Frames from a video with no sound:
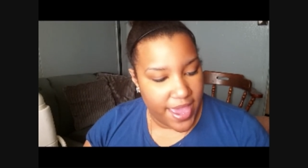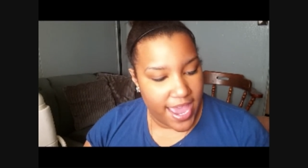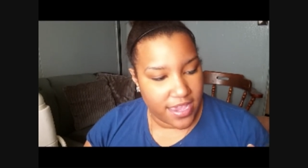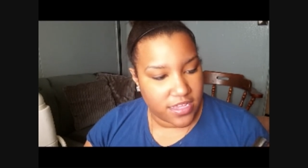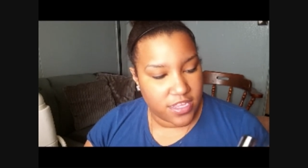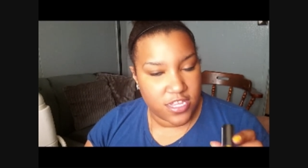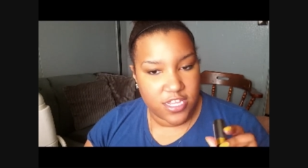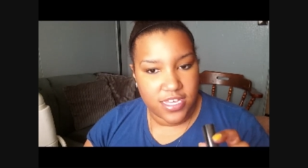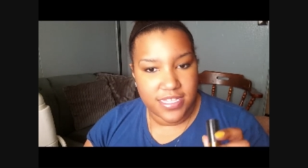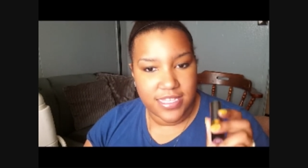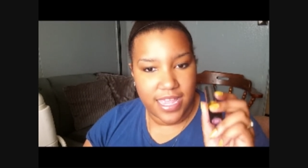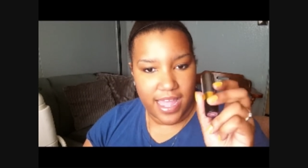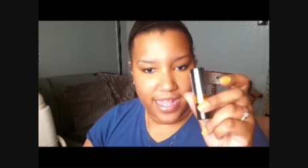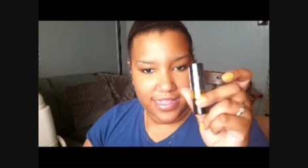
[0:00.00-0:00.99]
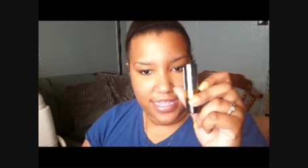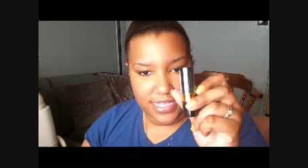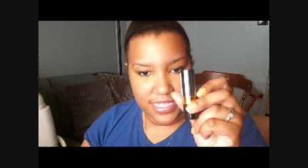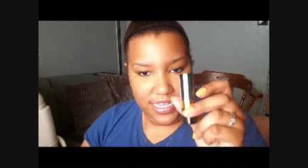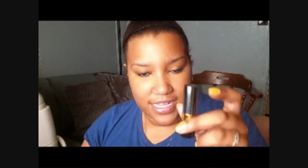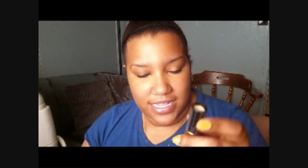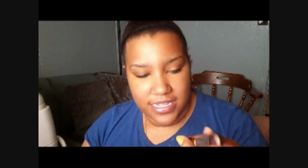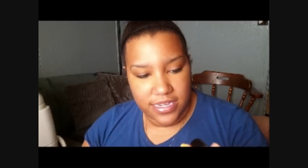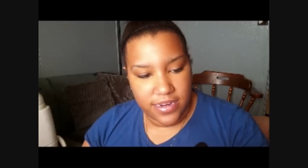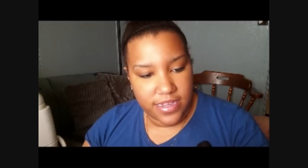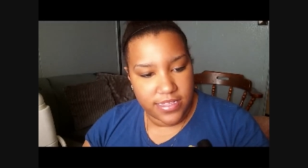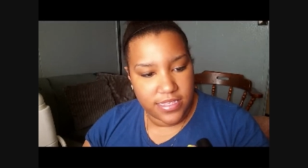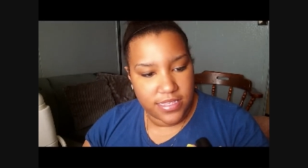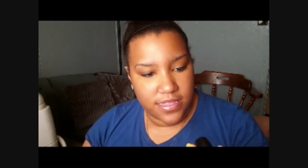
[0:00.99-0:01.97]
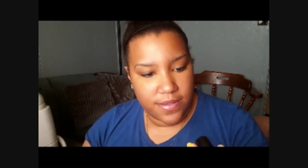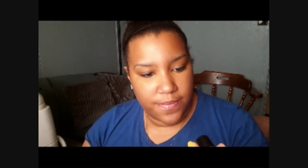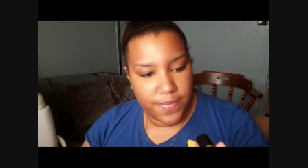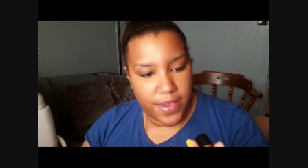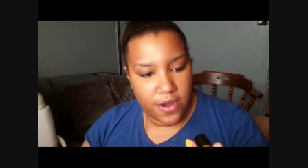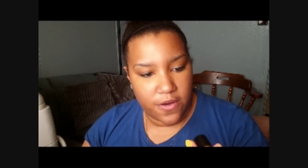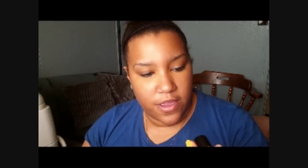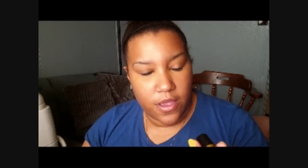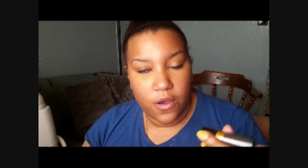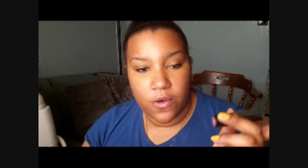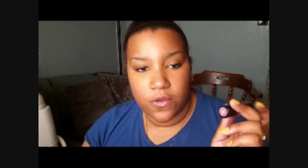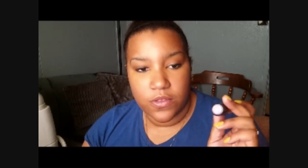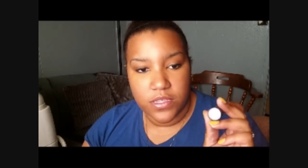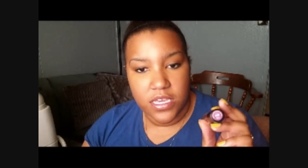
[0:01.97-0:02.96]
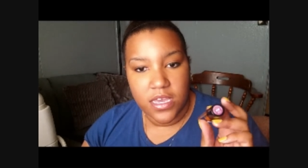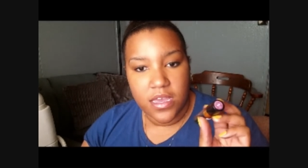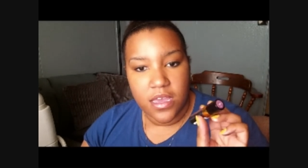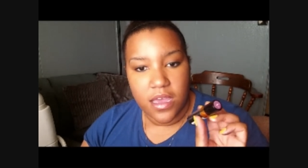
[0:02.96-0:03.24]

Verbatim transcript: I actually just got this color. It's the Berry Oat